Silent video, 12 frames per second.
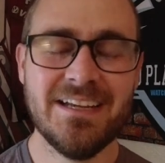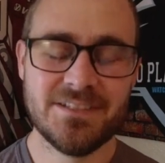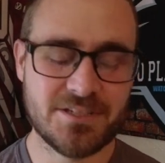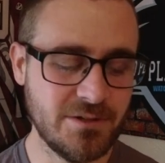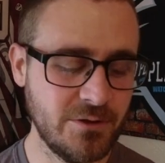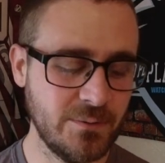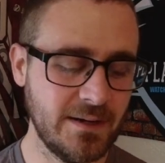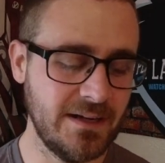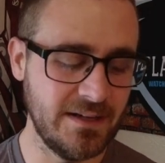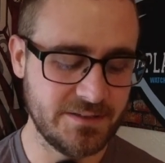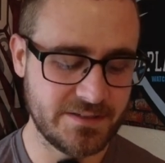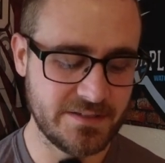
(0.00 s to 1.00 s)

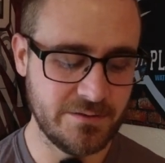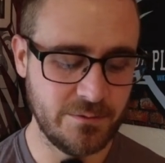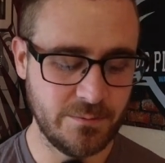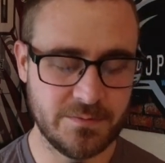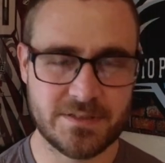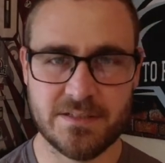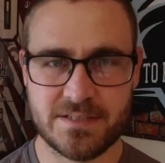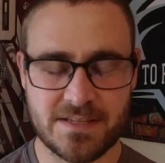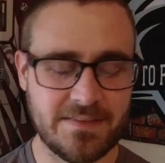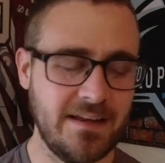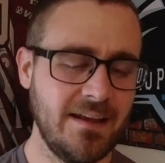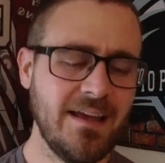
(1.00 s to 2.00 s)
to
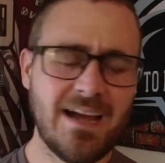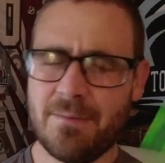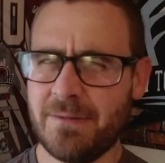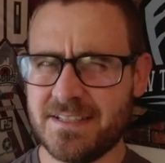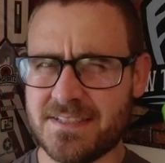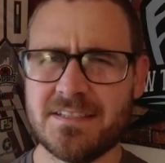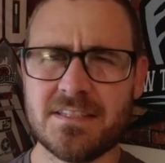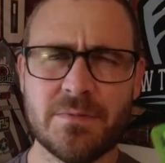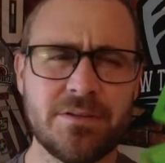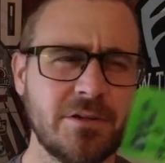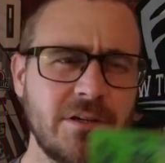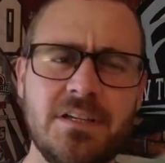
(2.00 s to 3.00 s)
send that. I might send some
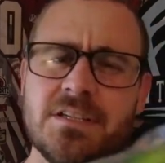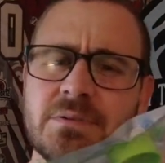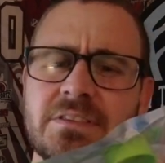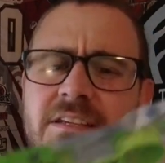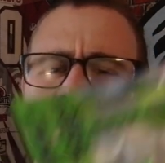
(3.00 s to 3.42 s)
other goodies with